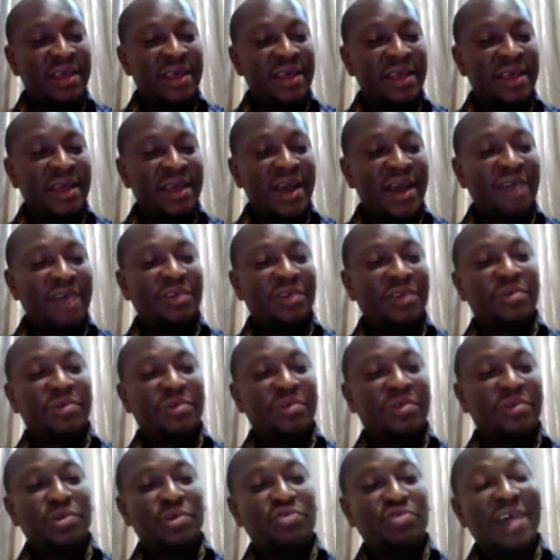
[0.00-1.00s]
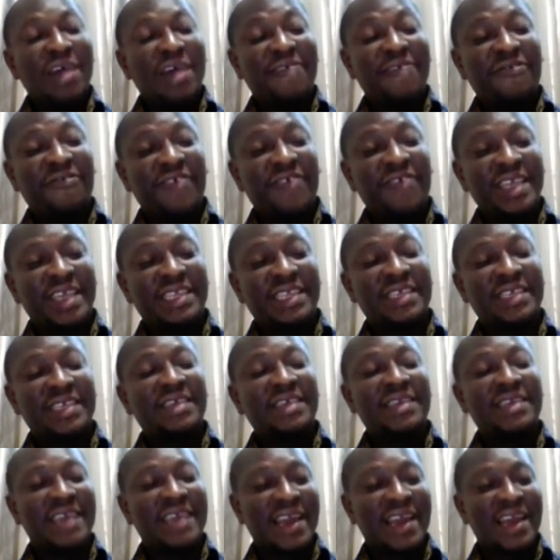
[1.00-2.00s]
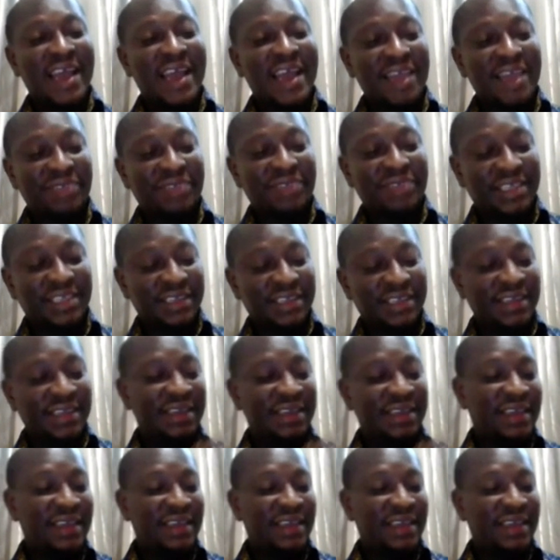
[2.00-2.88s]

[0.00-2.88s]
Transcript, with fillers: How is the constitution going to affect their lives?